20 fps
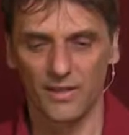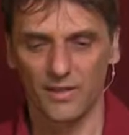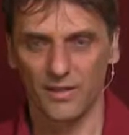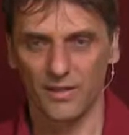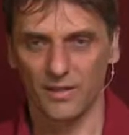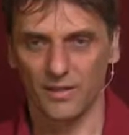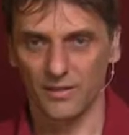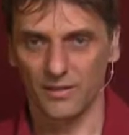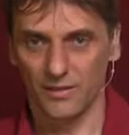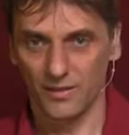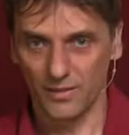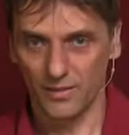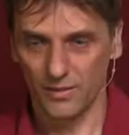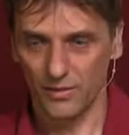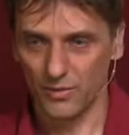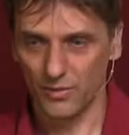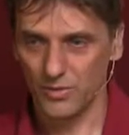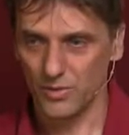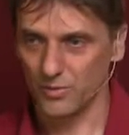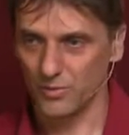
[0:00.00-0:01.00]
Uh, and
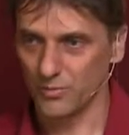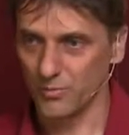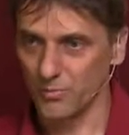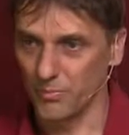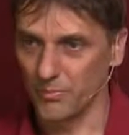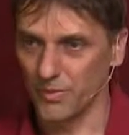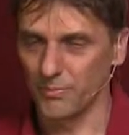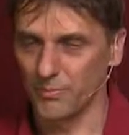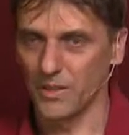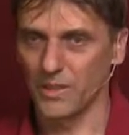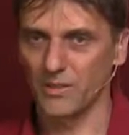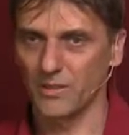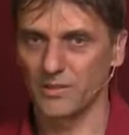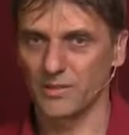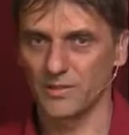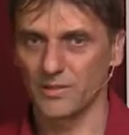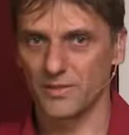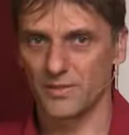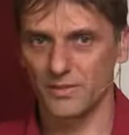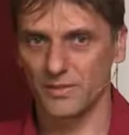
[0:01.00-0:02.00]
also
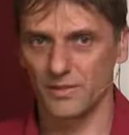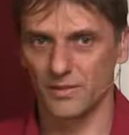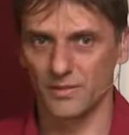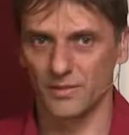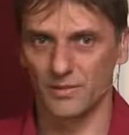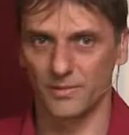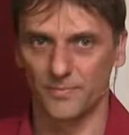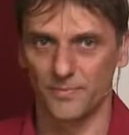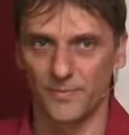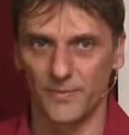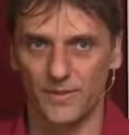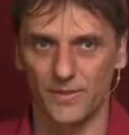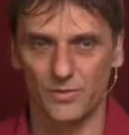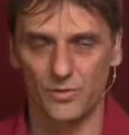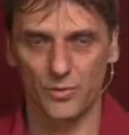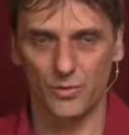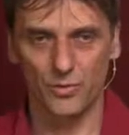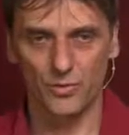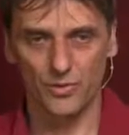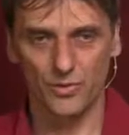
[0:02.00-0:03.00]
minerals uh,
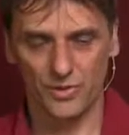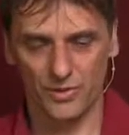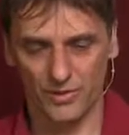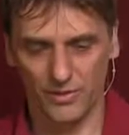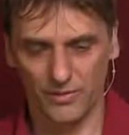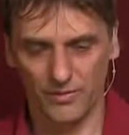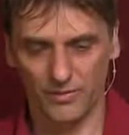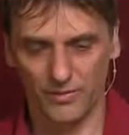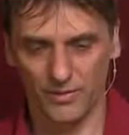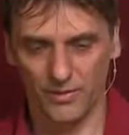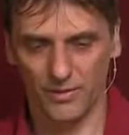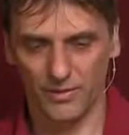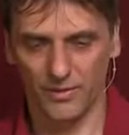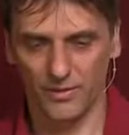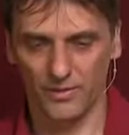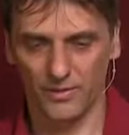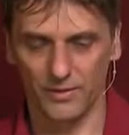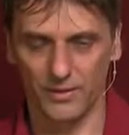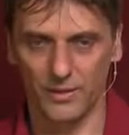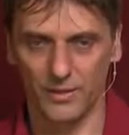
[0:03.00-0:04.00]
solution
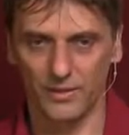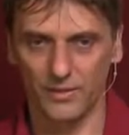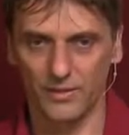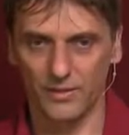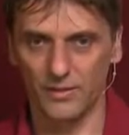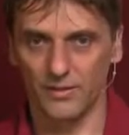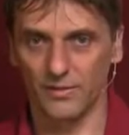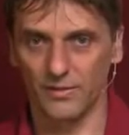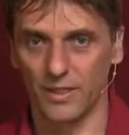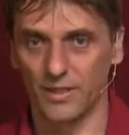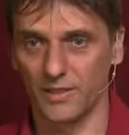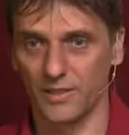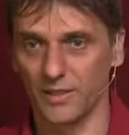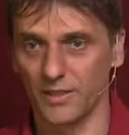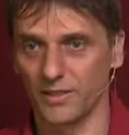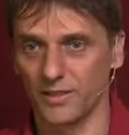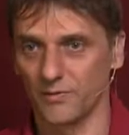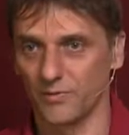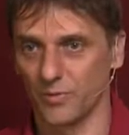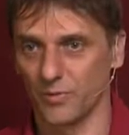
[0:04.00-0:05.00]
uh, that uh, are
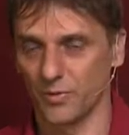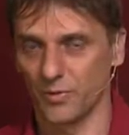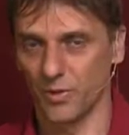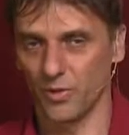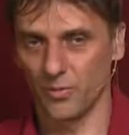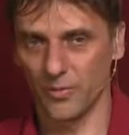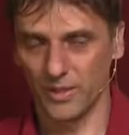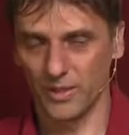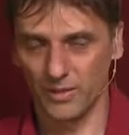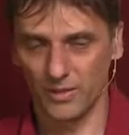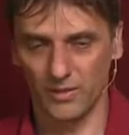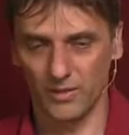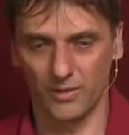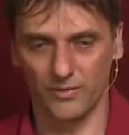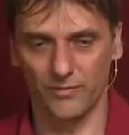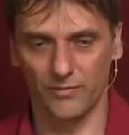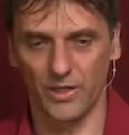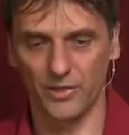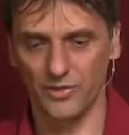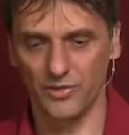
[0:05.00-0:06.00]
needed for growing or
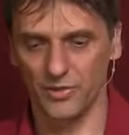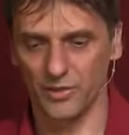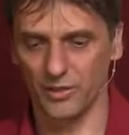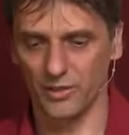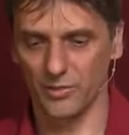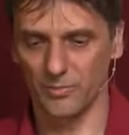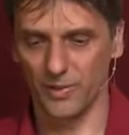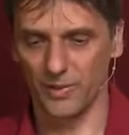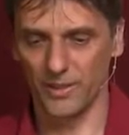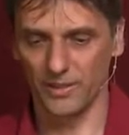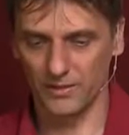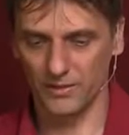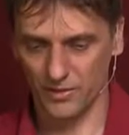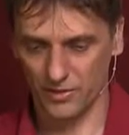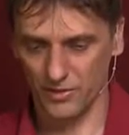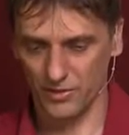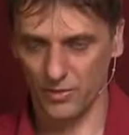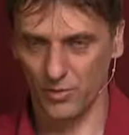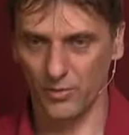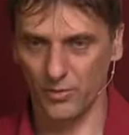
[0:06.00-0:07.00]
functioning the plant,
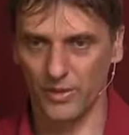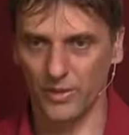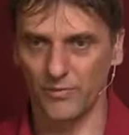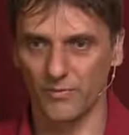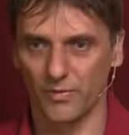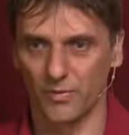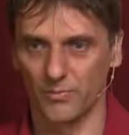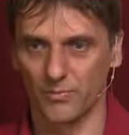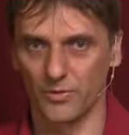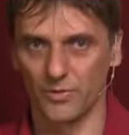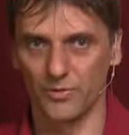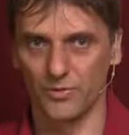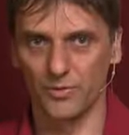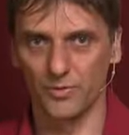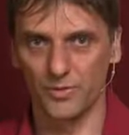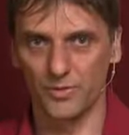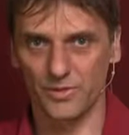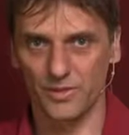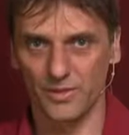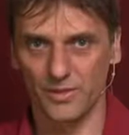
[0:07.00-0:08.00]
just going from the
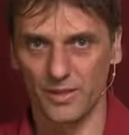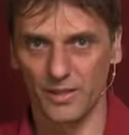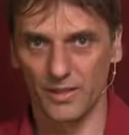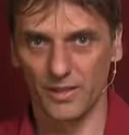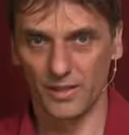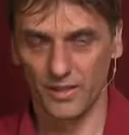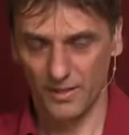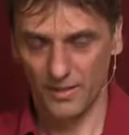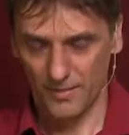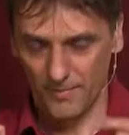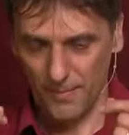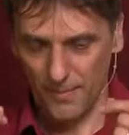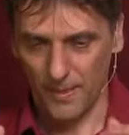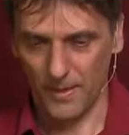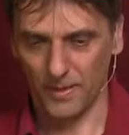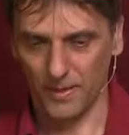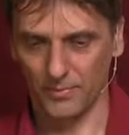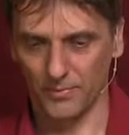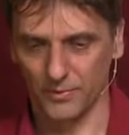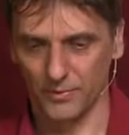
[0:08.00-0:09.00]
roots
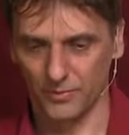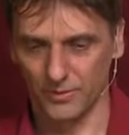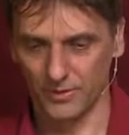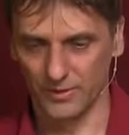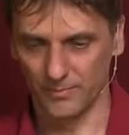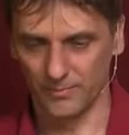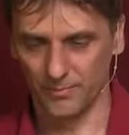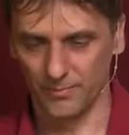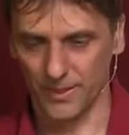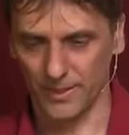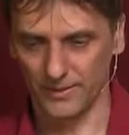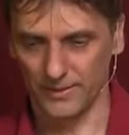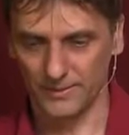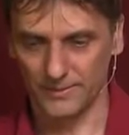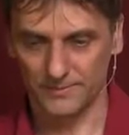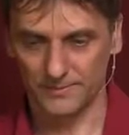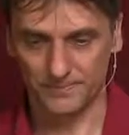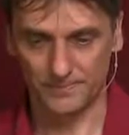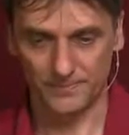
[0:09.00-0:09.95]
up to the plant.